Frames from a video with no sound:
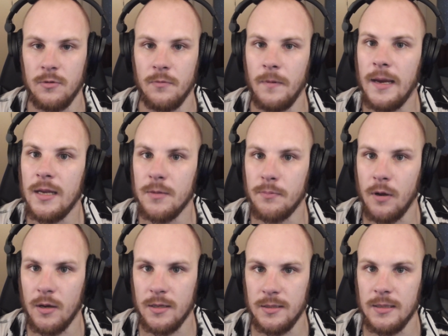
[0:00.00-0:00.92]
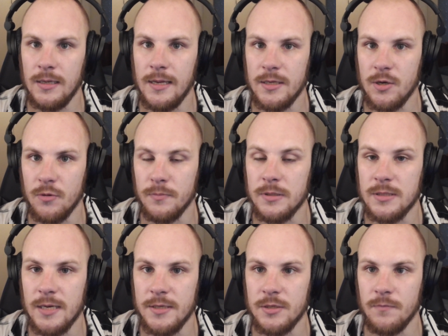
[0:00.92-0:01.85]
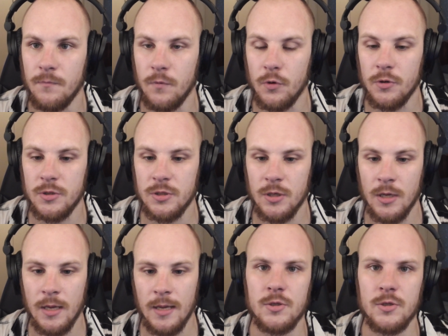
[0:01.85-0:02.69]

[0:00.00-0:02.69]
the way the plugin delay compensation works,